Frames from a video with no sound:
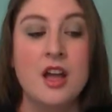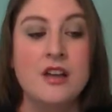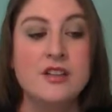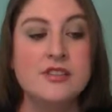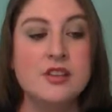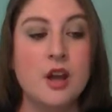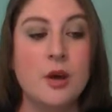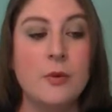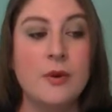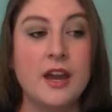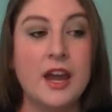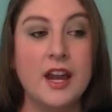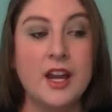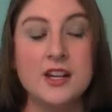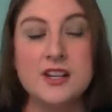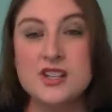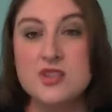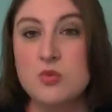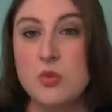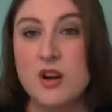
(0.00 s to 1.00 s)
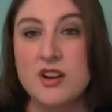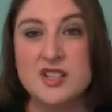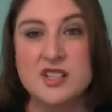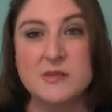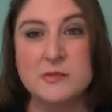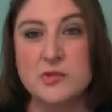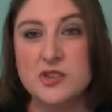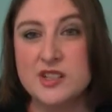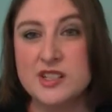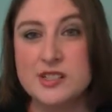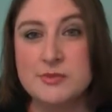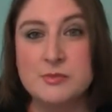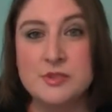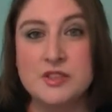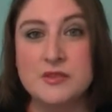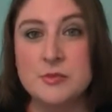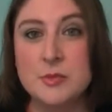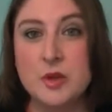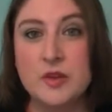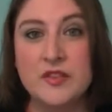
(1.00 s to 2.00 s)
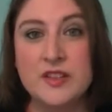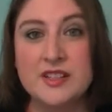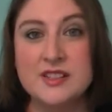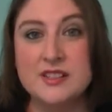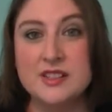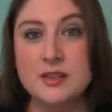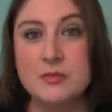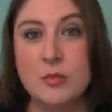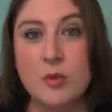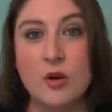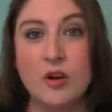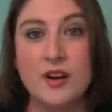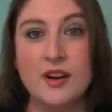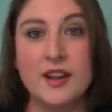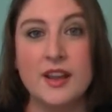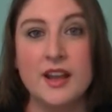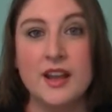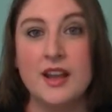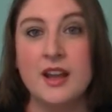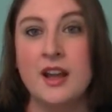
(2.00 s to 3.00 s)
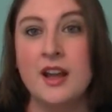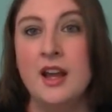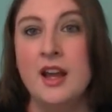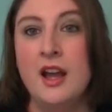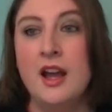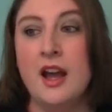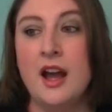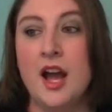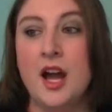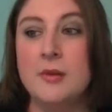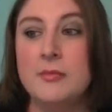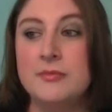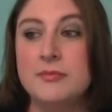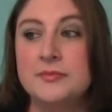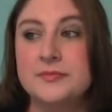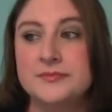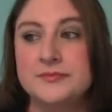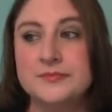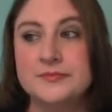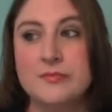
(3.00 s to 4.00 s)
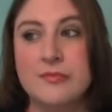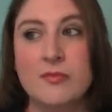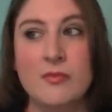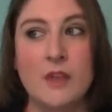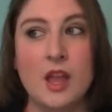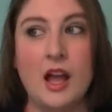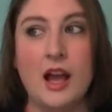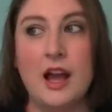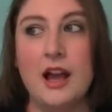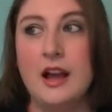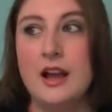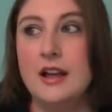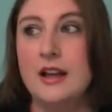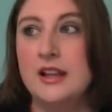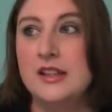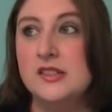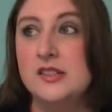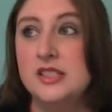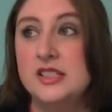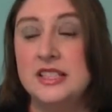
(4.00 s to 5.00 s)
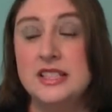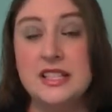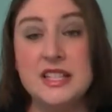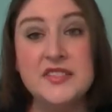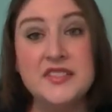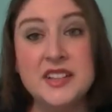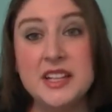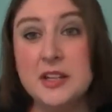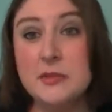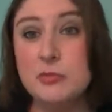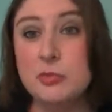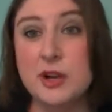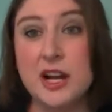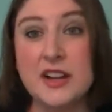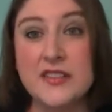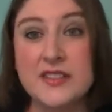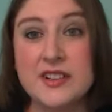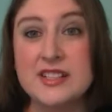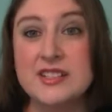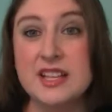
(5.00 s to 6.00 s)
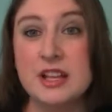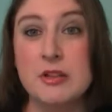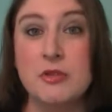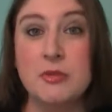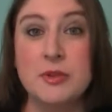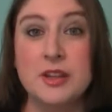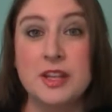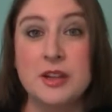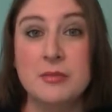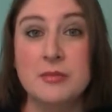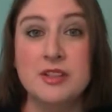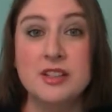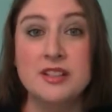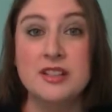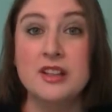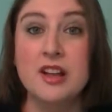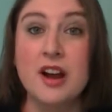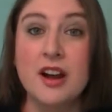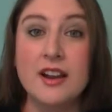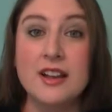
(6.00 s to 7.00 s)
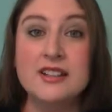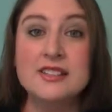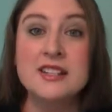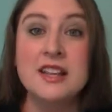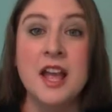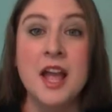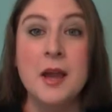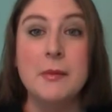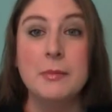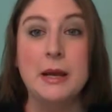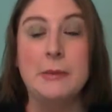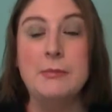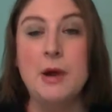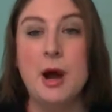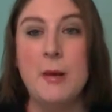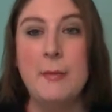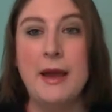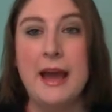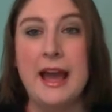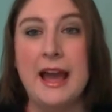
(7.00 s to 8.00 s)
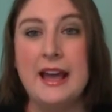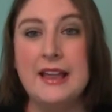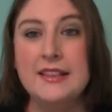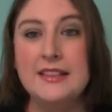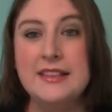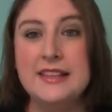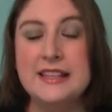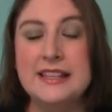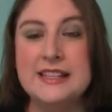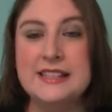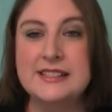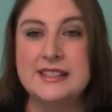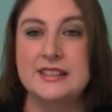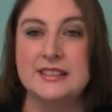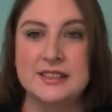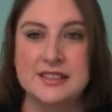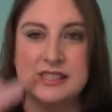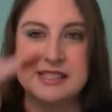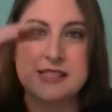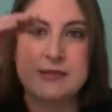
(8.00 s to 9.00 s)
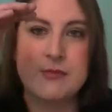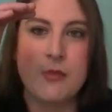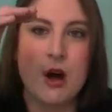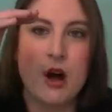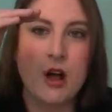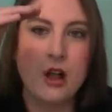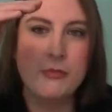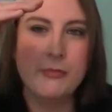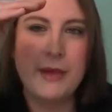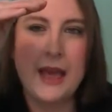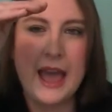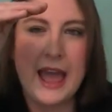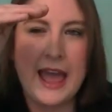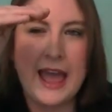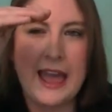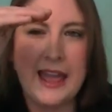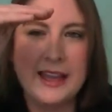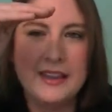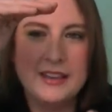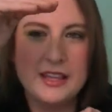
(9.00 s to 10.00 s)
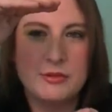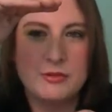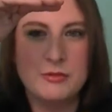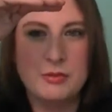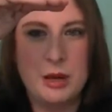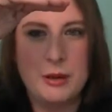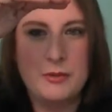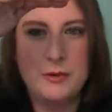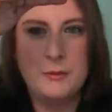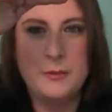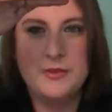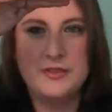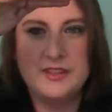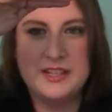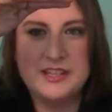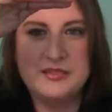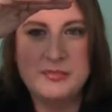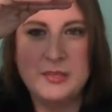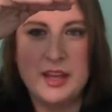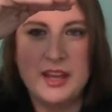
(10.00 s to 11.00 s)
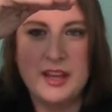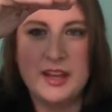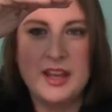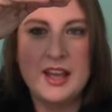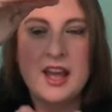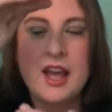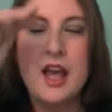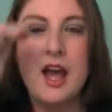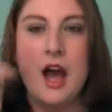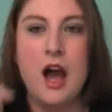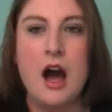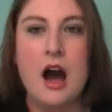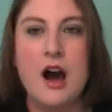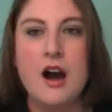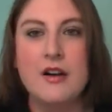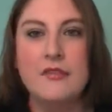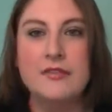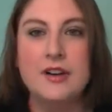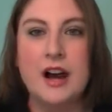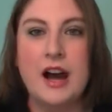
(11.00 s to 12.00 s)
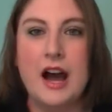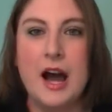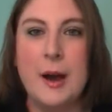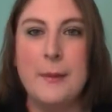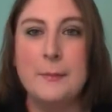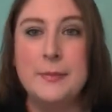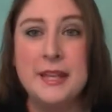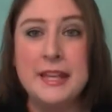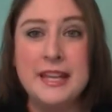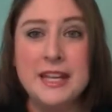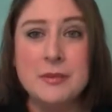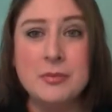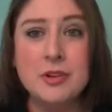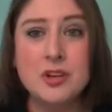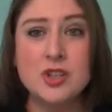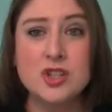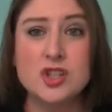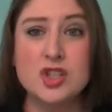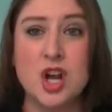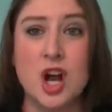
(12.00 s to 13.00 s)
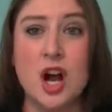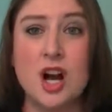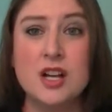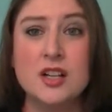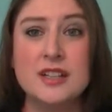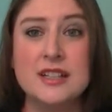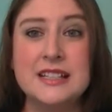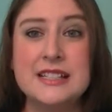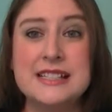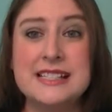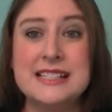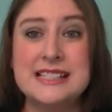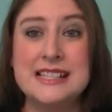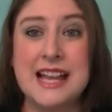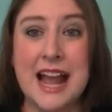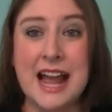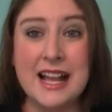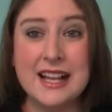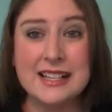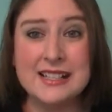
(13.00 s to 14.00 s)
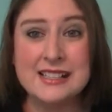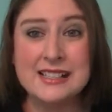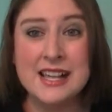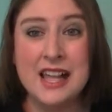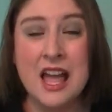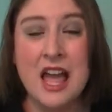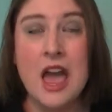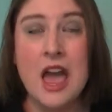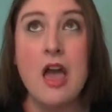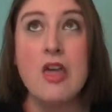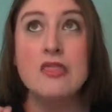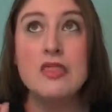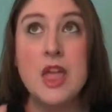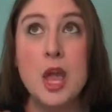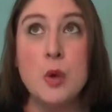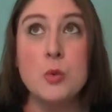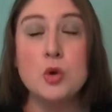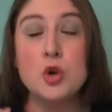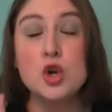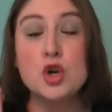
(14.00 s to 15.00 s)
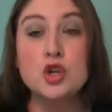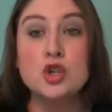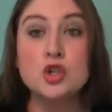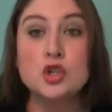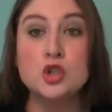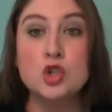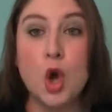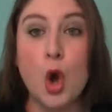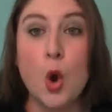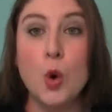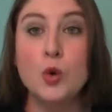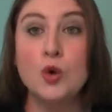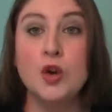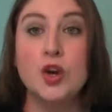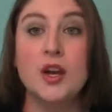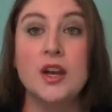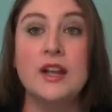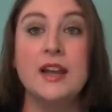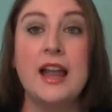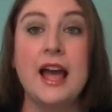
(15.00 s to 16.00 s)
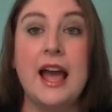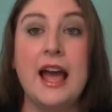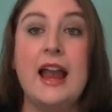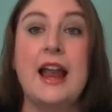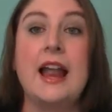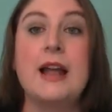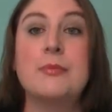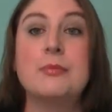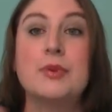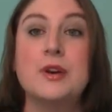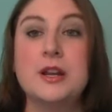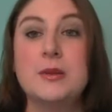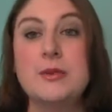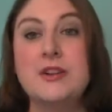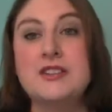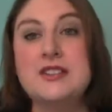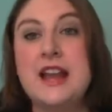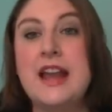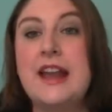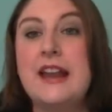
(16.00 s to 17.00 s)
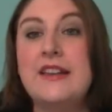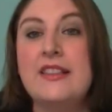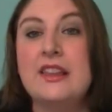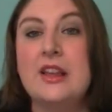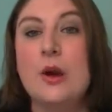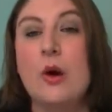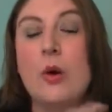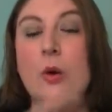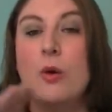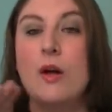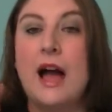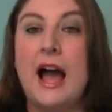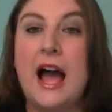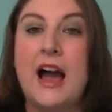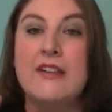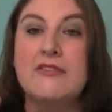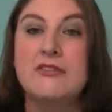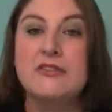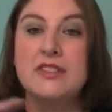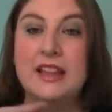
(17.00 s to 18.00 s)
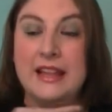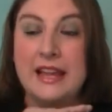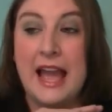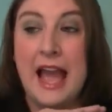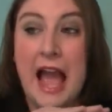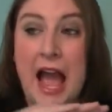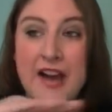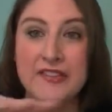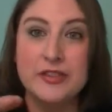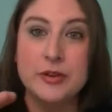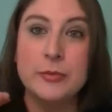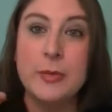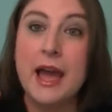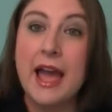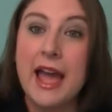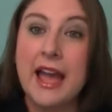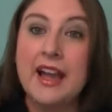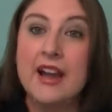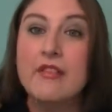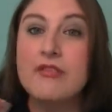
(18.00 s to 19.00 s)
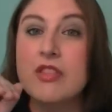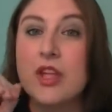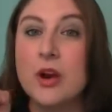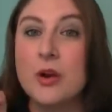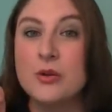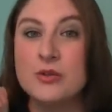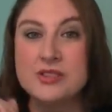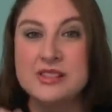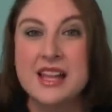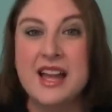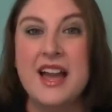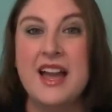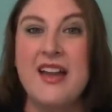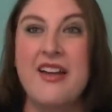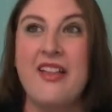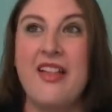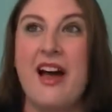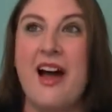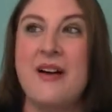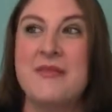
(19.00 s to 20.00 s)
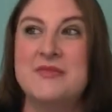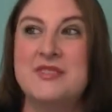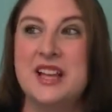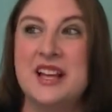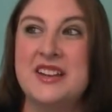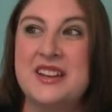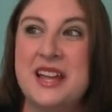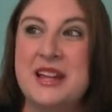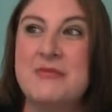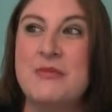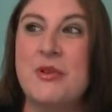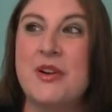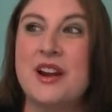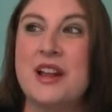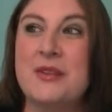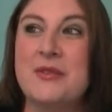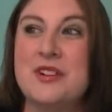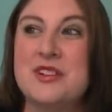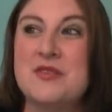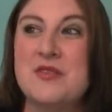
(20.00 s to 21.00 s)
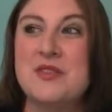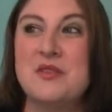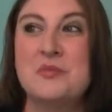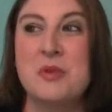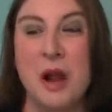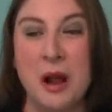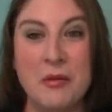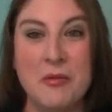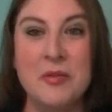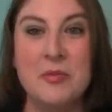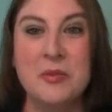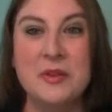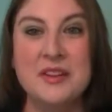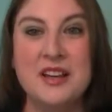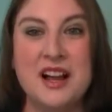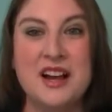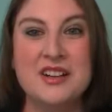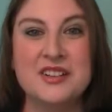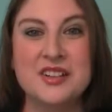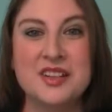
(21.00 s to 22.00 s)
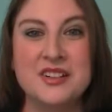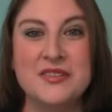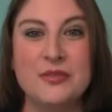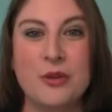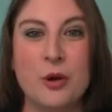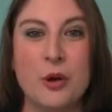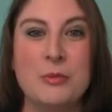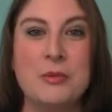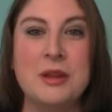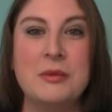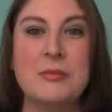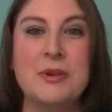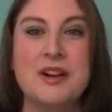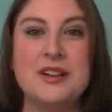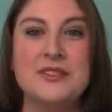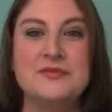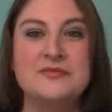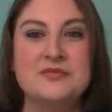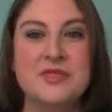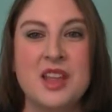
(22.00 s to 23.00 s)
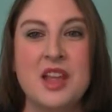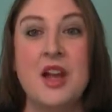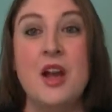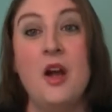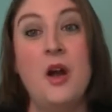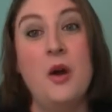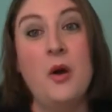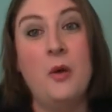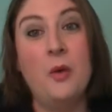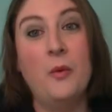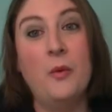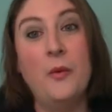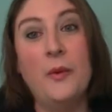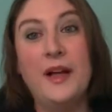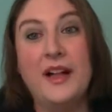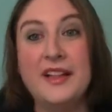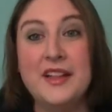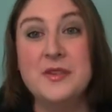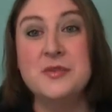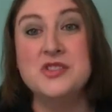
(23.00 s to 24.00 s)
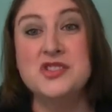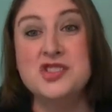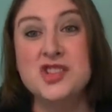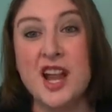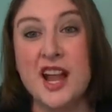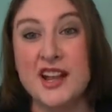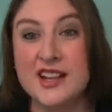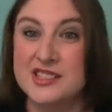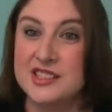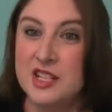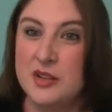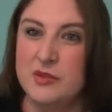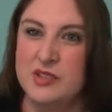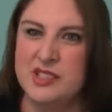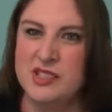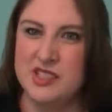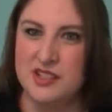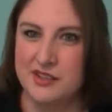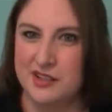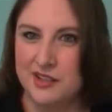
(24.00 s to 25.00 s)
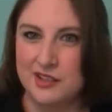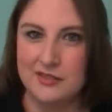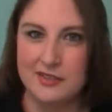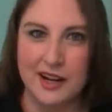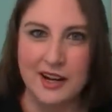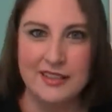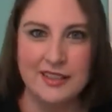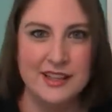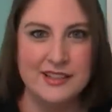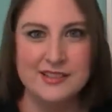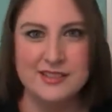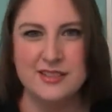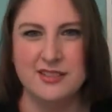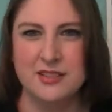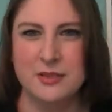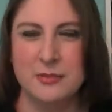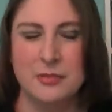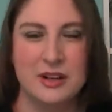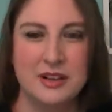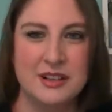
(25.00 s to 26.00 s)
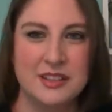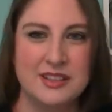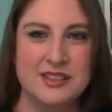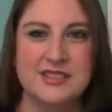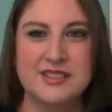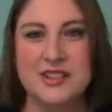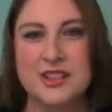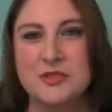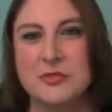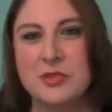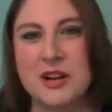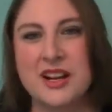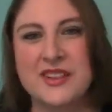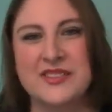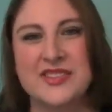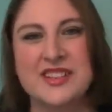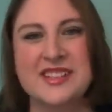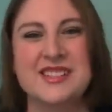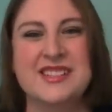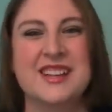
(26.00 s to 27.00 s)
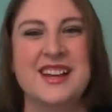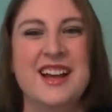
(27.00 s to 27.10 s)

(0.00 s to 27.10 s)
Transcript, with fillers: So we kind of just watched some Christmas movies in the morning. Um, didn't even eat breakfast, I will be completely honest. My mom had these this small bag, they were probably about this big, of uh, peanut butter chocolate Chex they were so good and I pretty much ate the whole half, like half a bag of those um, Sunday morning, which was probably not good for me, but well, it was Chex. It was cereal, right? That's still considered breakfast.